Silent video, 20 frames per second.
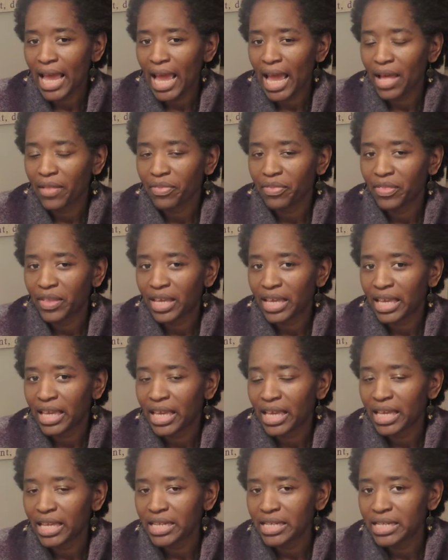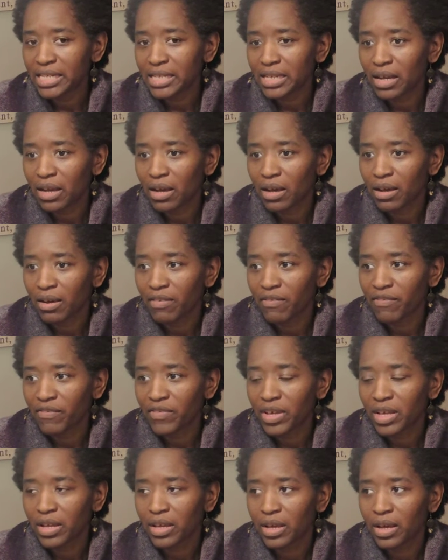at the end
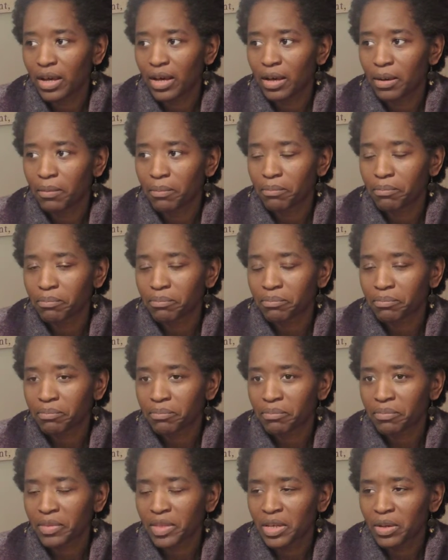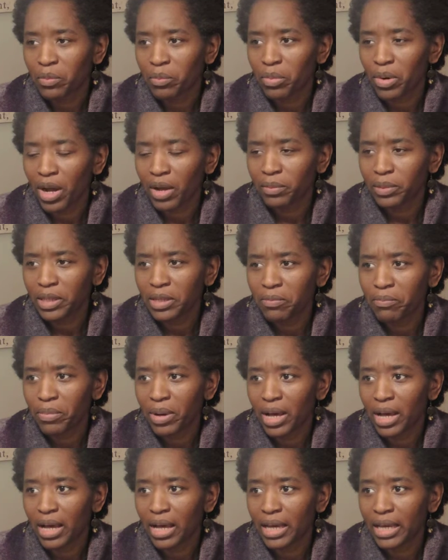of, probably
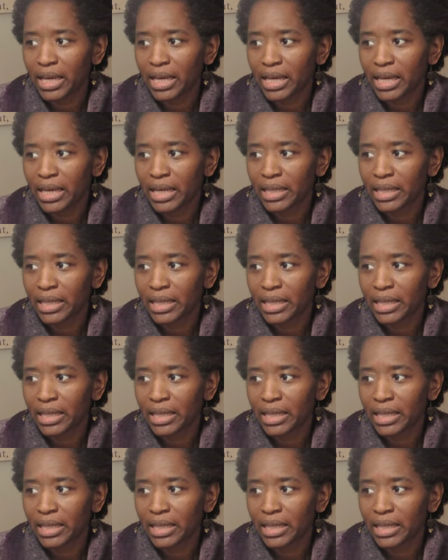by